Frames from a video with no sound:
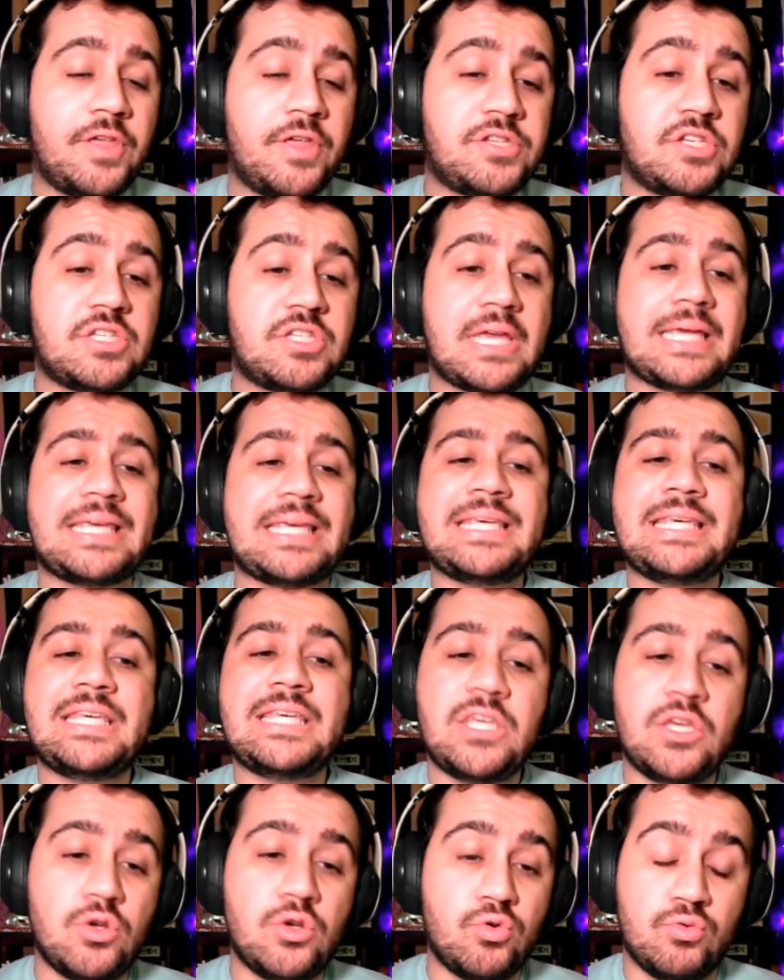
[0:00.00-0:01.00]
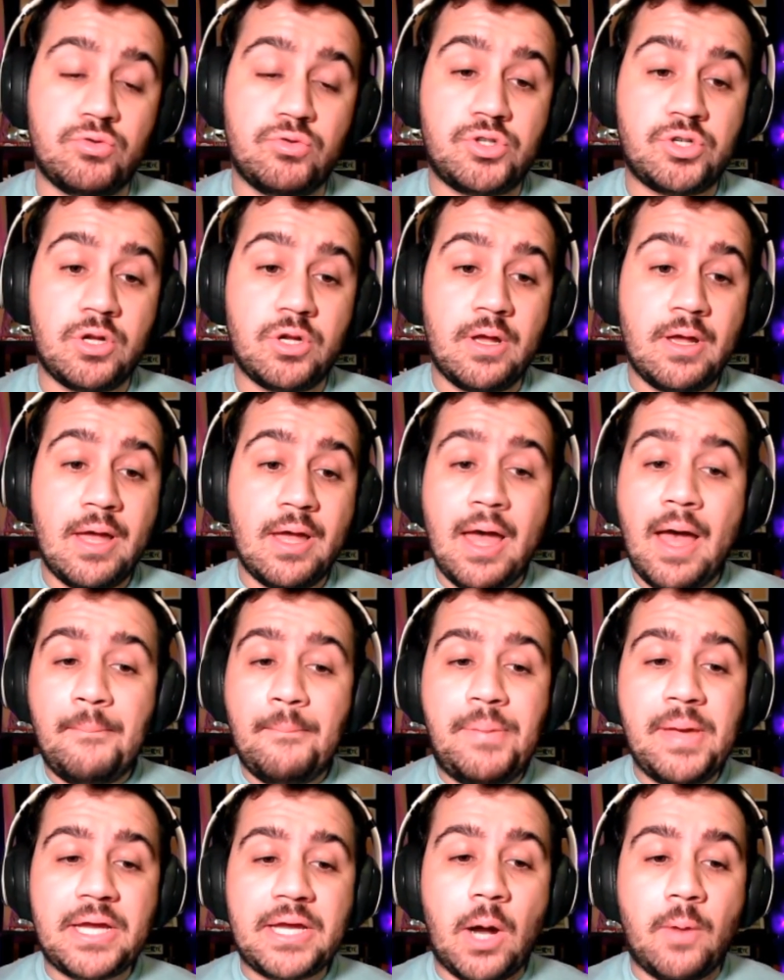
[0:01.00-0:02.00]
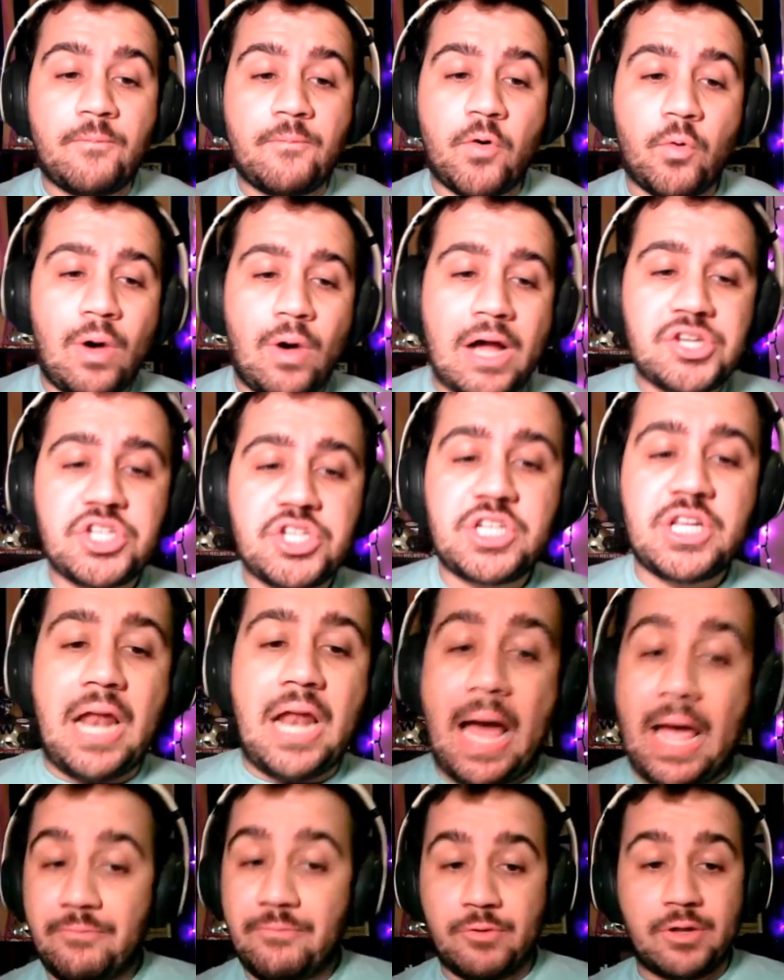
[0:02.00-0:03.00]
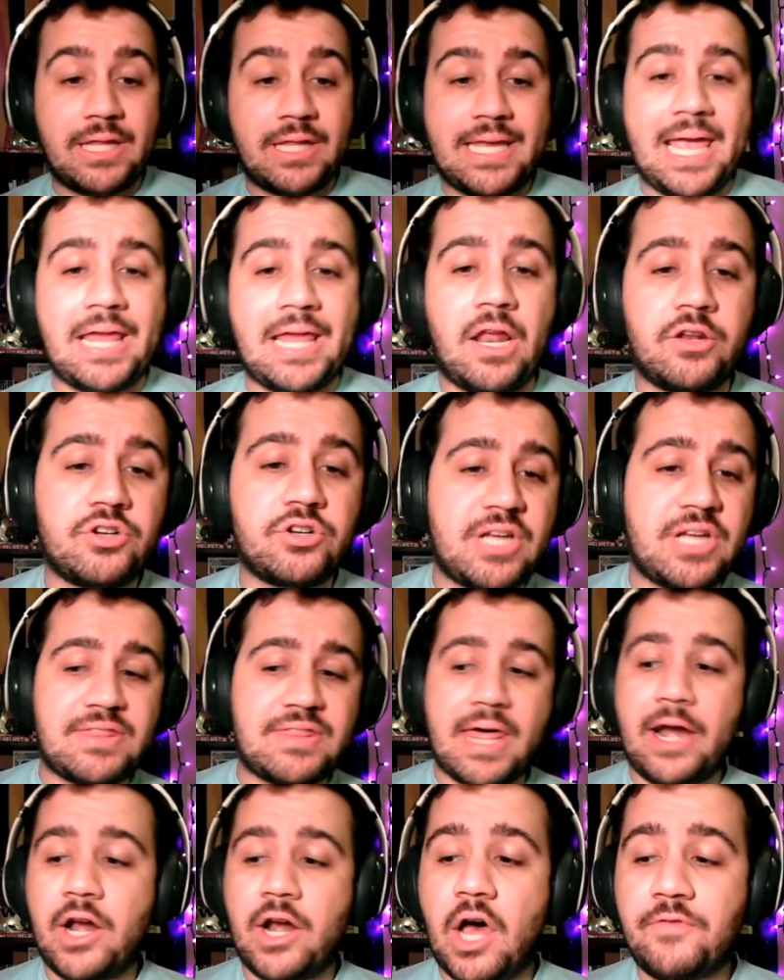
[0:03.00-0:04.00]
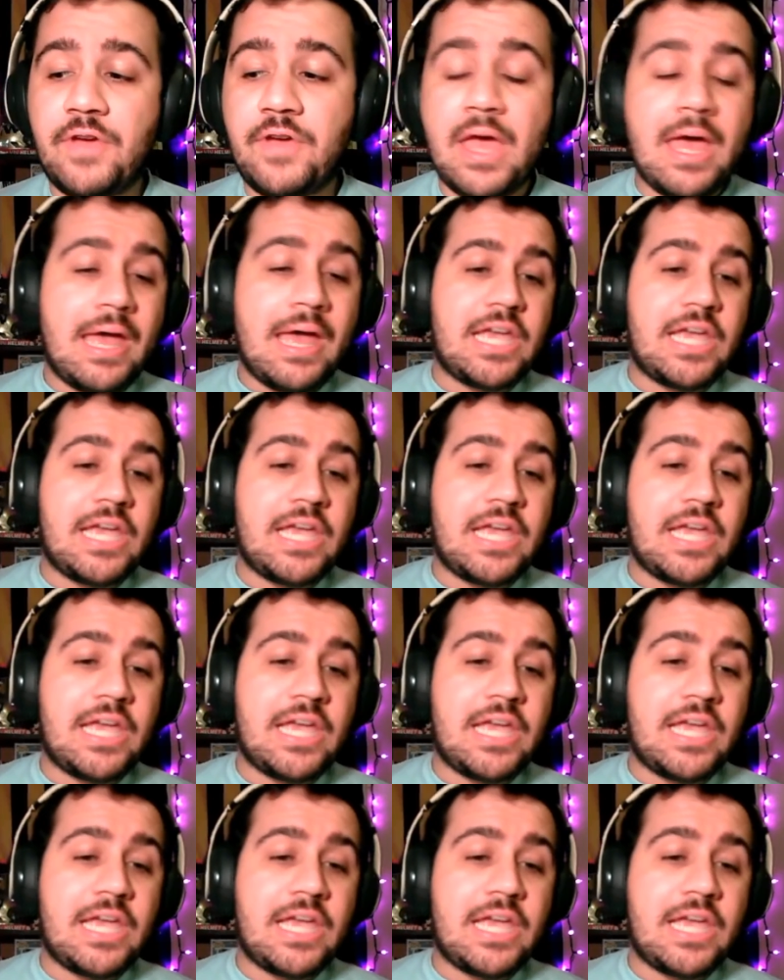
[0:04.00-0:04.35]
This is a huge pickup for Washington. I really can't understate that enough.